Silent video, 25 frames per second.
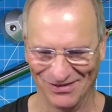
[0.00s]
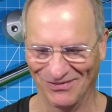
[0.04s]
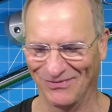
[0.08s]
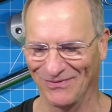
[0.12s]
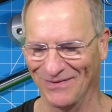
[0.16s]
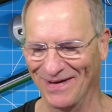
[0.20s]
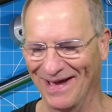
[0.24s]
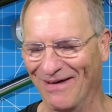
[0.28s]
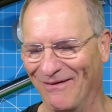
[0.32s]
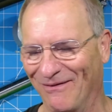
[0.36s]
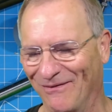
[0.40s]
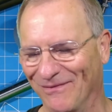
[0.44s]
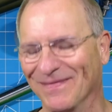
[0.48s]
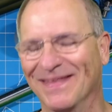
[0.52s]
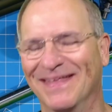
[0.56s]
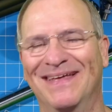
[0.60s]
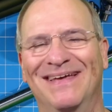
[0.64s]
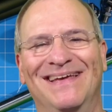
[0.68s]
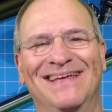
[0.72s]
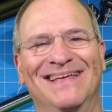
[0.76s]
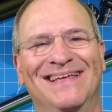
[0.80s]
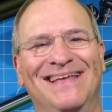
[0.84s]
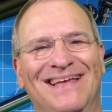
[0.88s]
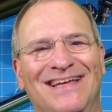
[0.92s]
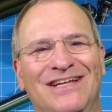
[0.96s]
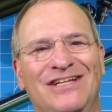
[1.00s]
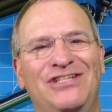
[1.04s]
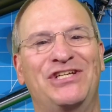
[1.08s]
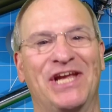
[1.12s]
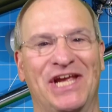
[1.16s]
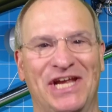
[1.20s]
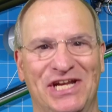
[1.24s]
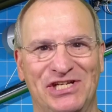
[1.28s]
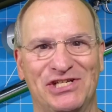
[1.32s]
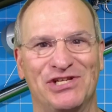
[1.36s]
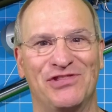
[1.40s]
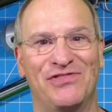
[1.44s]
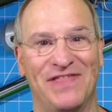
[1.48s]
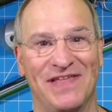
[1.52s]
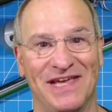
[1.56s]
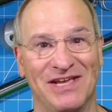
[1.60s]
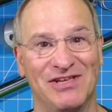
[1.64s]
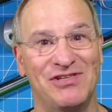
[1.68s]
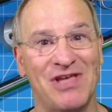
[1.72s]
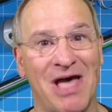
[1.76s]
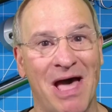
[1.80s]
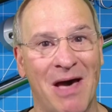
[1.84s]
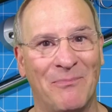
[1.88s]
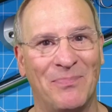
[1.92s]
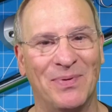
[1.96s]
Well, changing
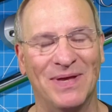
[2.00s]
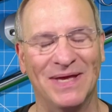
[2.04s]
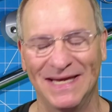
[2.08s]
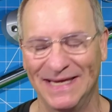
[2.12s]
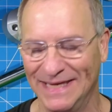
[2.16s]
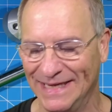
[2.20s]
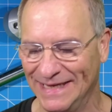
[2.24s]
things up.